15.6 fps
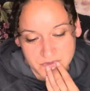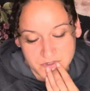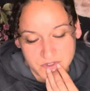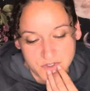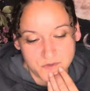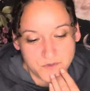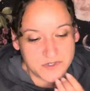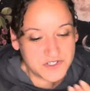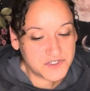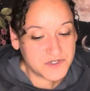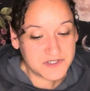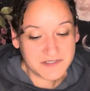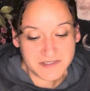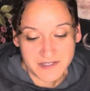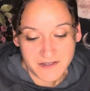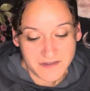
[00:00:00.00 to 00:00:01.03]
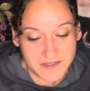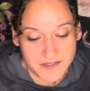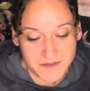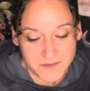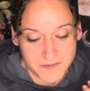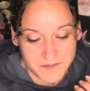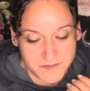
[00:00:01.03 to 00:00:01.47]
You wish you could tell
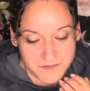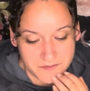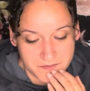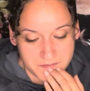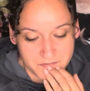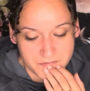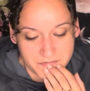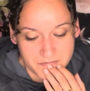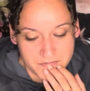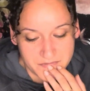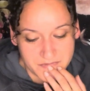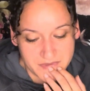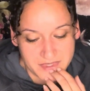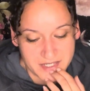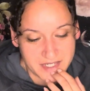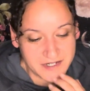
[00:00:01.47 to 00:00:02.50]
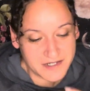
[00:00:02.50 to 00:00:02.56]
them. Knight